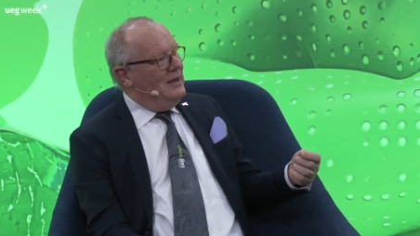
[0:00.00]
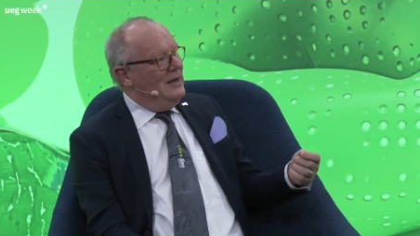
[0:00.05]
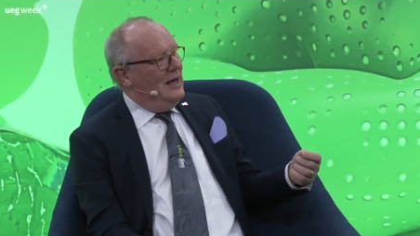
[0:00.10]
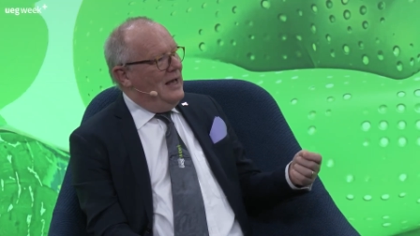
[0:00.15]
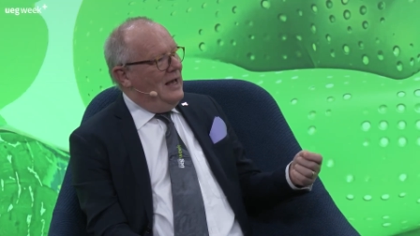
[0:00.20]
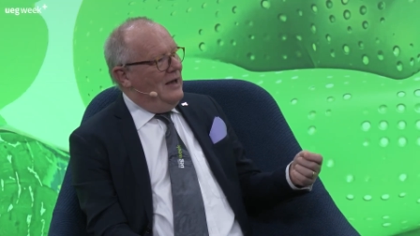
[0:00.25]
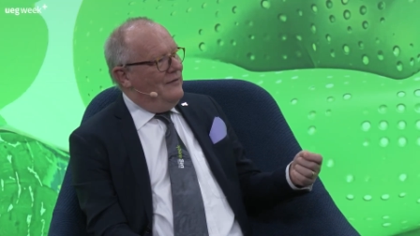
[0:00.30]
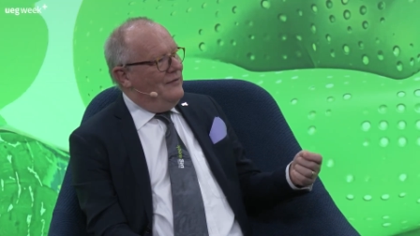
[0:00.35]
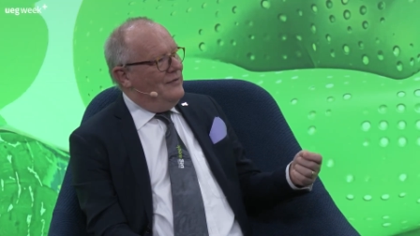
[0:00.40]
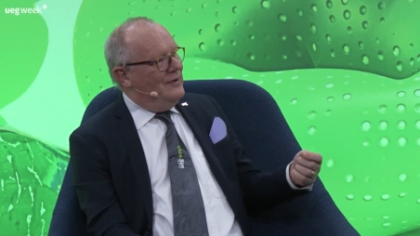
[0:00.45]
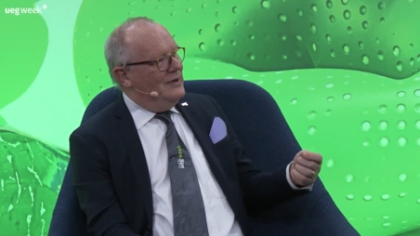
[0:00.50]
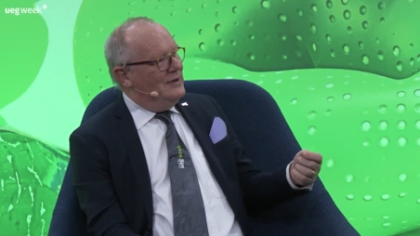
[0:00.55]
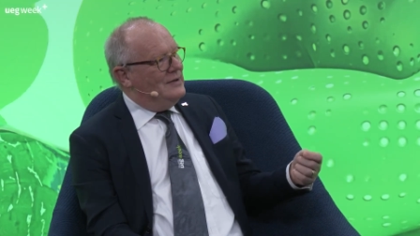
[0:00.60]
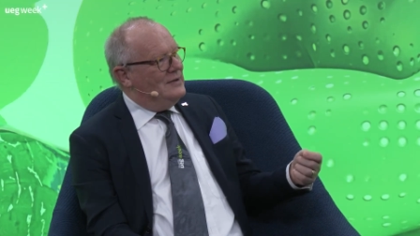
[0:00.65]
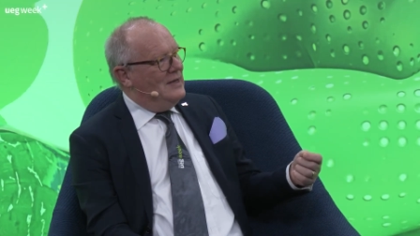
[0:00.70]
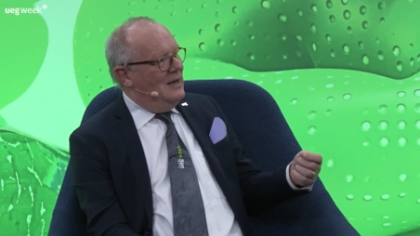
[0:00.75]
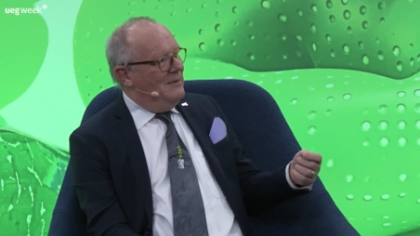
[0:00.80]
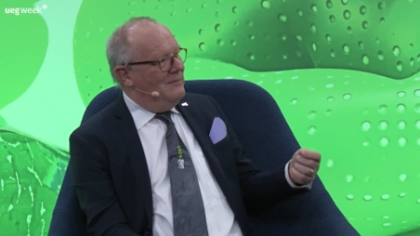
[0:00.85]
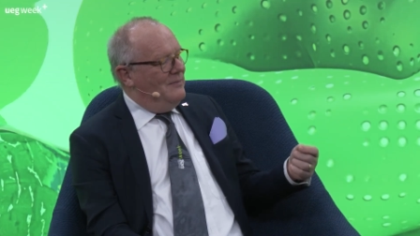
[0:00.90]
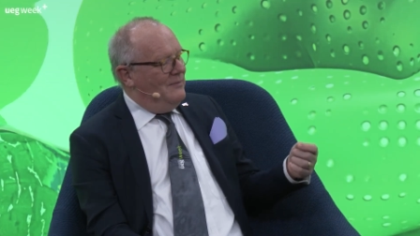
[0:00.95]
have uh,
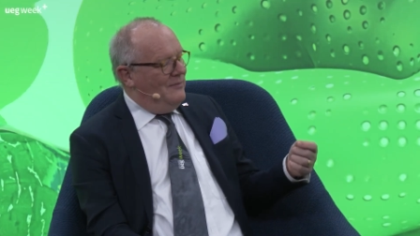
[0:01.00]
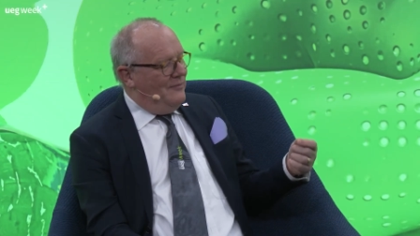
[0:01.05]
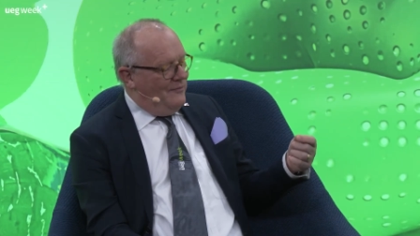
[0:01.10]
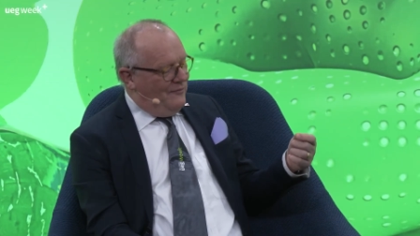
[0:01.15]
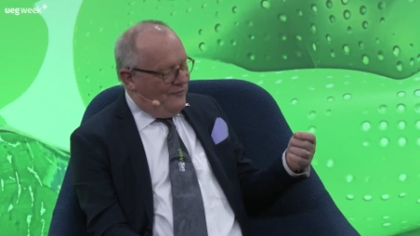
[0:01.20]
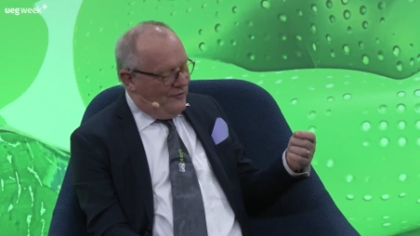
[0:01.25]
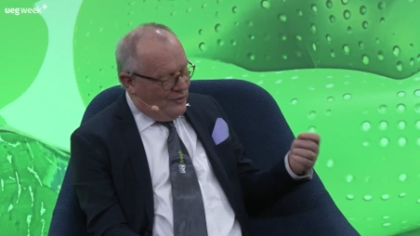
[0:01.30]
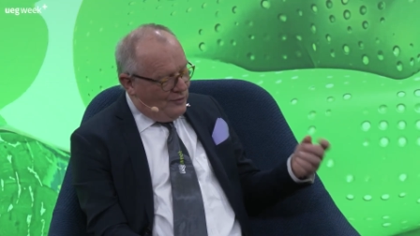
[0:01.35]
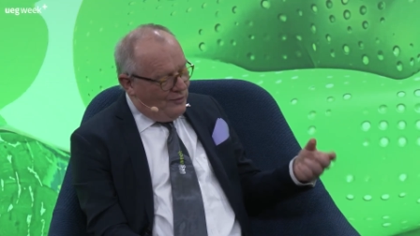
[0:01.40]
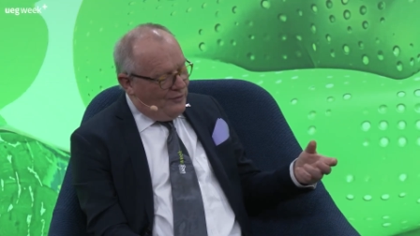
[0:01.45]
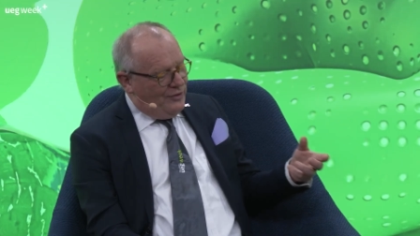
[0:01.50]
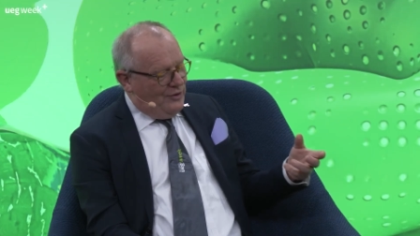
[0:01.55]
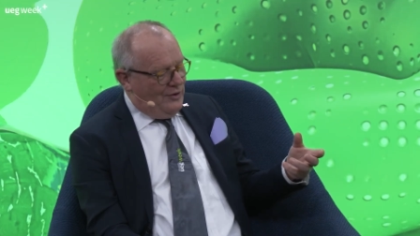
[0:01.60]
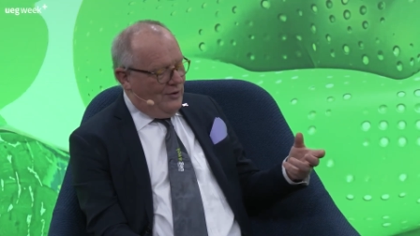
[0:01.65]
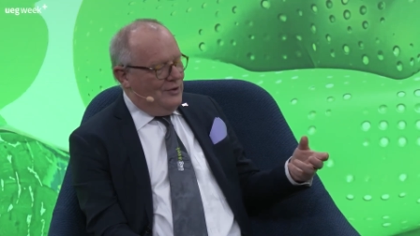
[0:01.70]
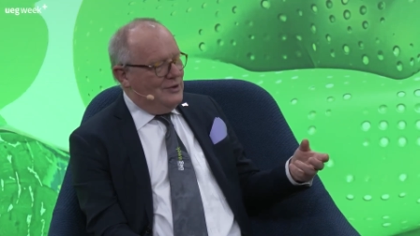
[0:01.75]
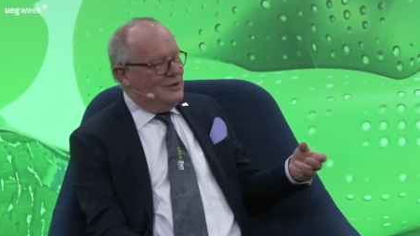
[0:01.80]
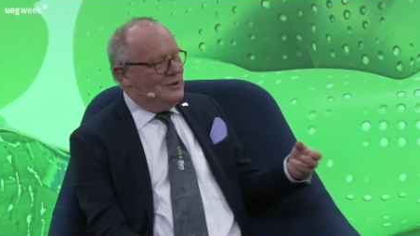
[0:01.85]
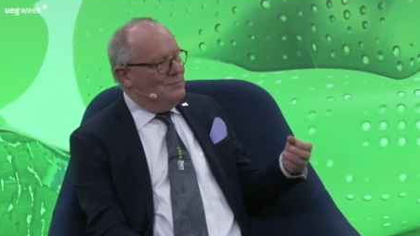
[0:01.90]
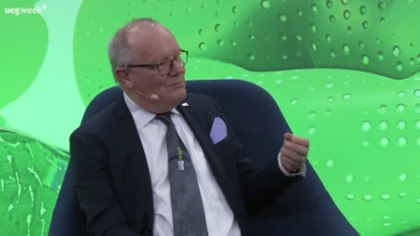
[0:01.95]
some few
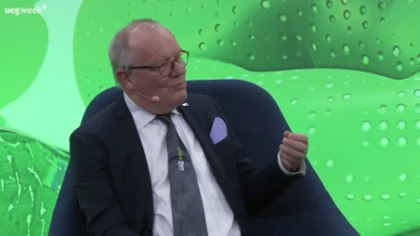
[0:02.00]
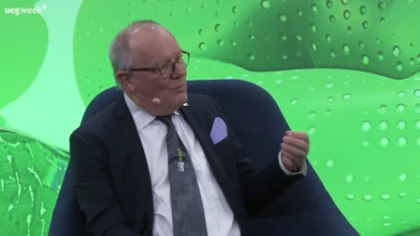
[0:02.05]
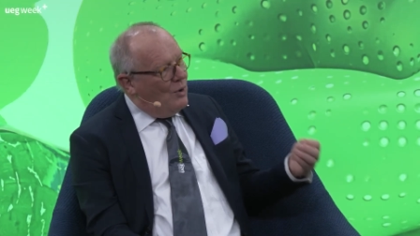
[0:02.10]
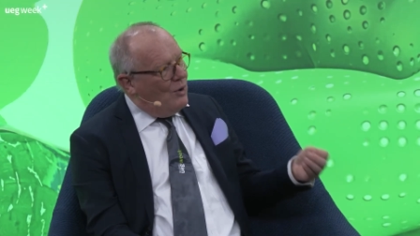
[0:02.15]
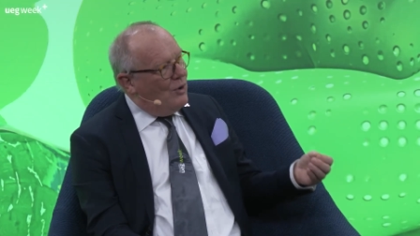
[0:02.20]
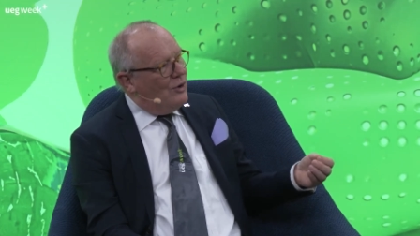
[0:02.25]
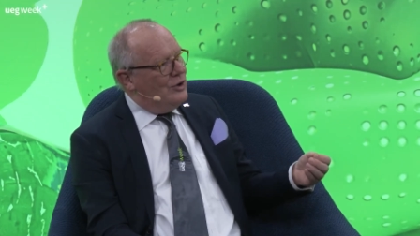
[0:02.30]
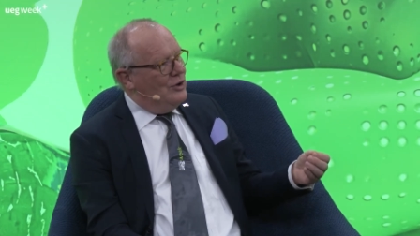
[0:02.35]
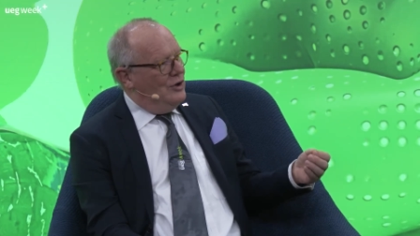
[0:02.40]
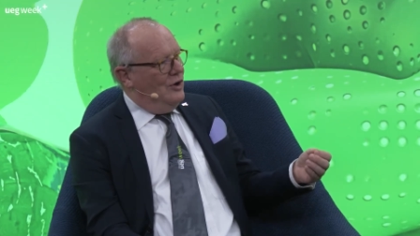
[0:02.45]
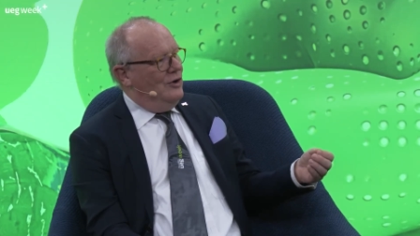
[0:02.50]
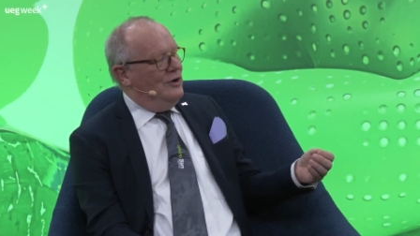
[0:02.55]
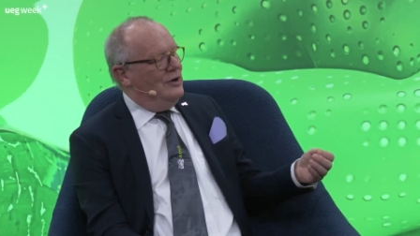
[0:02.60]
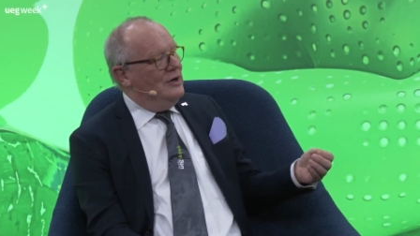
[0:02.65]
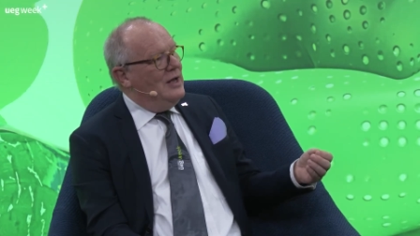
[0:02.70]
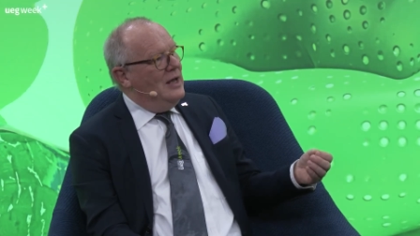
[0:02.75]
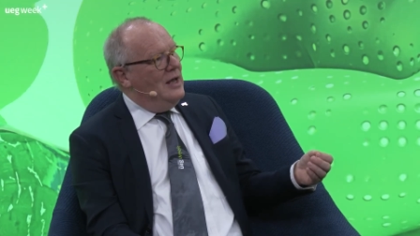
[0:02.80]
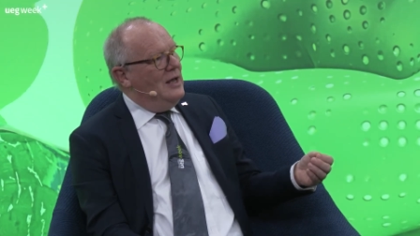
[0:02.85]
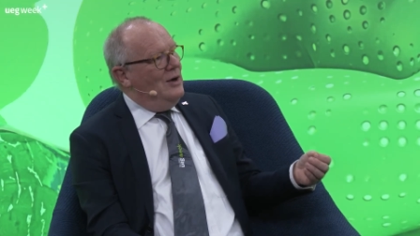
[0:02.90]
thoughts more on